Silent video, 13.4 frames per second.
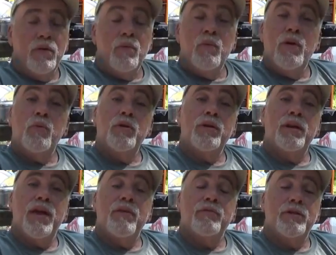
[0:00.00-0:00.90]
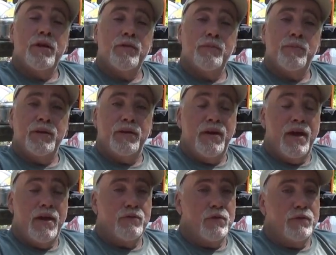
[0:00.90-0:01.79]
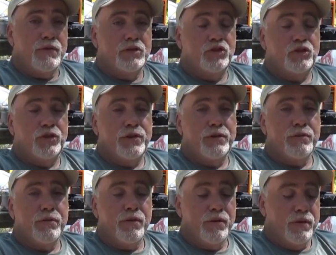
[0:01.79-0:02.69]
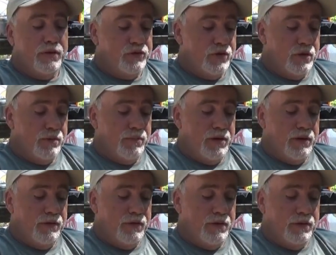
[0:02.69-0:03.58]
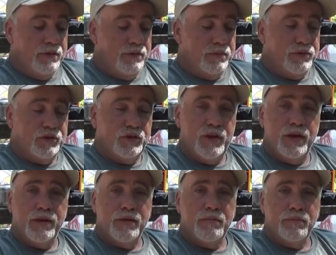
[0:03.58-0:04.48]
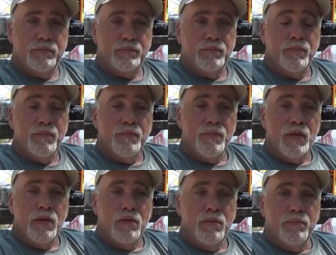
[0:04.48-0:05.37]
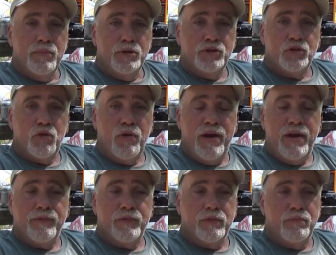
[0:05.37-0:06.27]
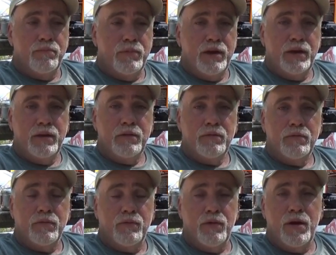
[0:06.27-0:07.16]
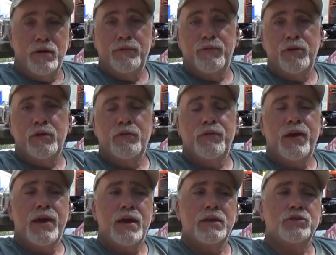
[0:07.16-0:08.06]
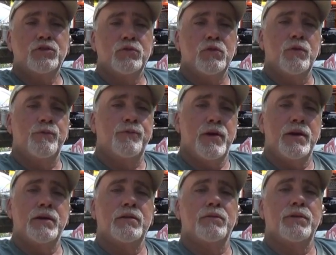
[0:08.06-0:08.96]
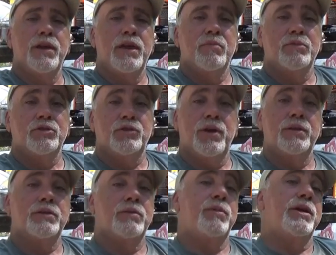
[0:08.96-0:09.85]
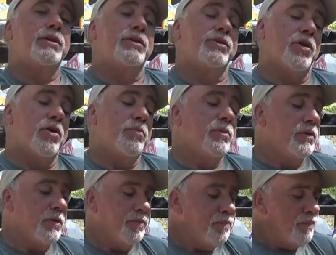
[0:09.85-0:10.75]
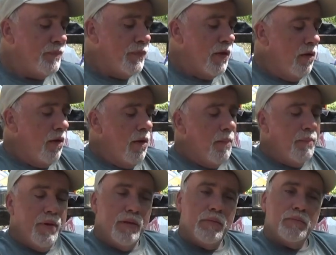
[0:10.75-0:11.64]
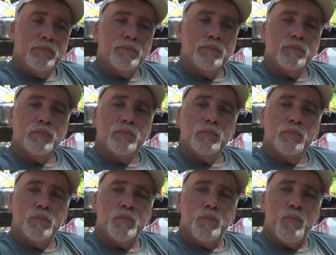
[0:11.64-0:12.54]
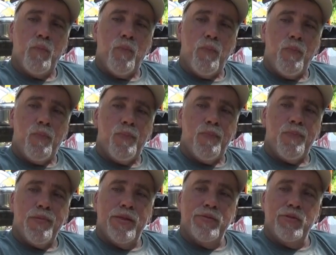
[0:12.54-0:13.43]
Well, we're going to have another big gathering this year. It's going to be the second bushcraft meeting, rendezvous. The actual final name is yet to be determined. Right now, I think I've nicknamed it the Two.